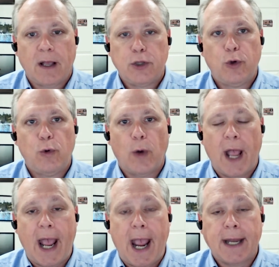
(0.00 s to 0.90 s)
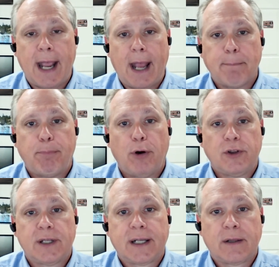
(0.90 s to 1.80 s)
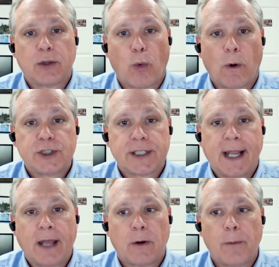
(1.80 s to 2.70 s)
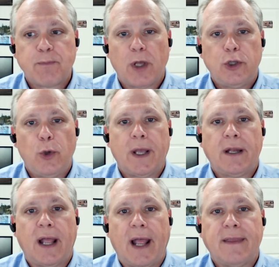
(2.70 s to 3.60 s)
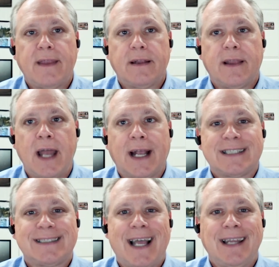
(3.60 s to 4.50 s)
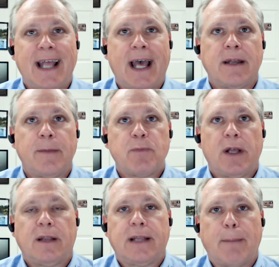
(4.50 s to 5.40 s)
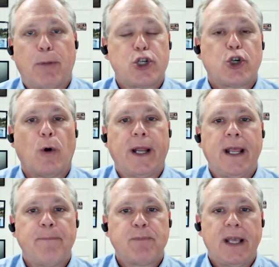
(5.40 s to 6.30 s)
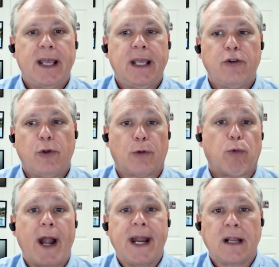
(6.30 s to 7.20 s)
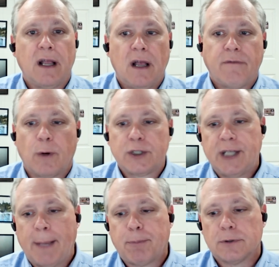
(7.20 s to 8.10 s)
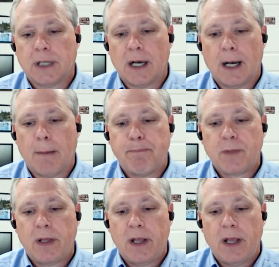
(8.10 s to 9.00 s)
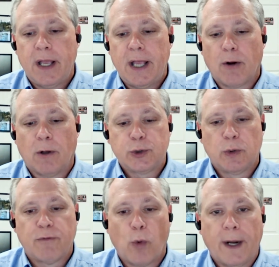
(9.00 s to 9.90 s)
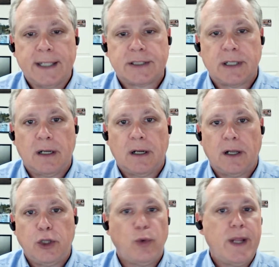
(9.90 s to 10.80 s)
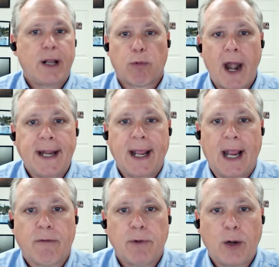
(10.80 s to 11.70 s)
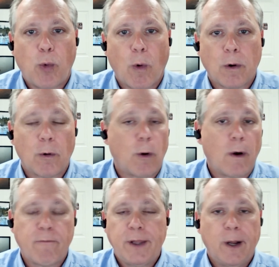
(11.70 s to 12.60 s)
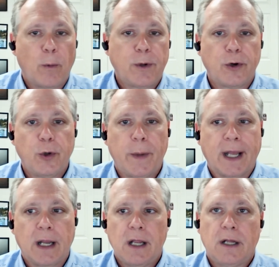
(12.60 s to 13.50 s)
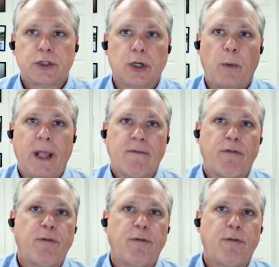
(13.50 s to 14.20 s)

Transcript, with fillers: you and and put the the words together. You can and then extend that that maturity into the writing. For example, um, it also avoids unique writing every quarter or every year when you're doing it. So we have a